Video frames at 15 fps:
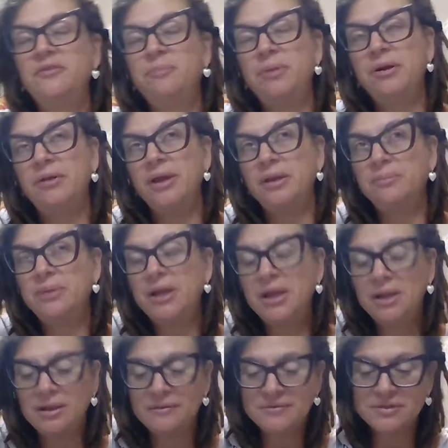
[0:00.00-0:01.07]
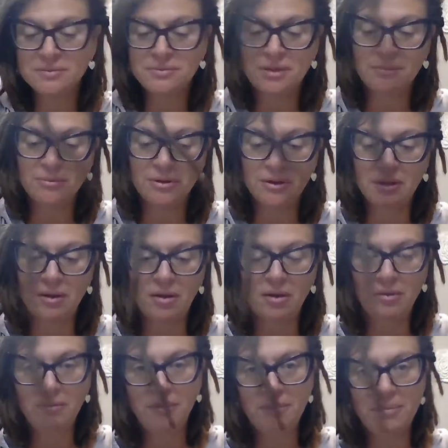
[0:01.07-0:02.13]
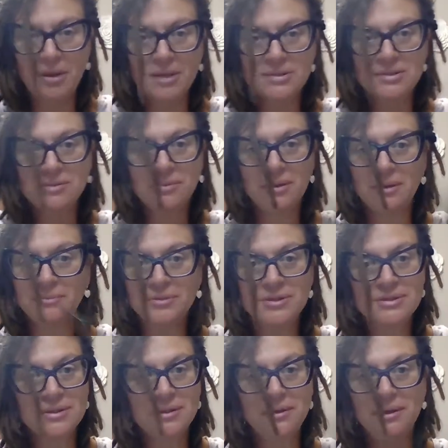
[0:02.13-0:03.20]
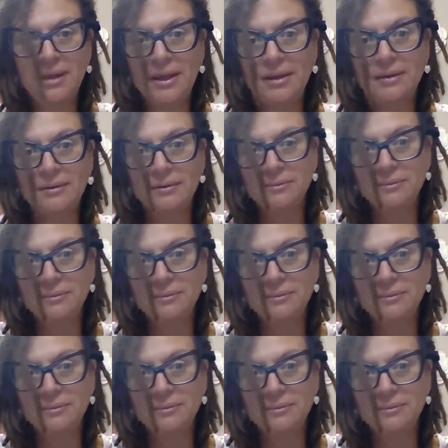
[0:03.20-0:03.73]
period, beginning of September and all the way possibly, I'm just going to let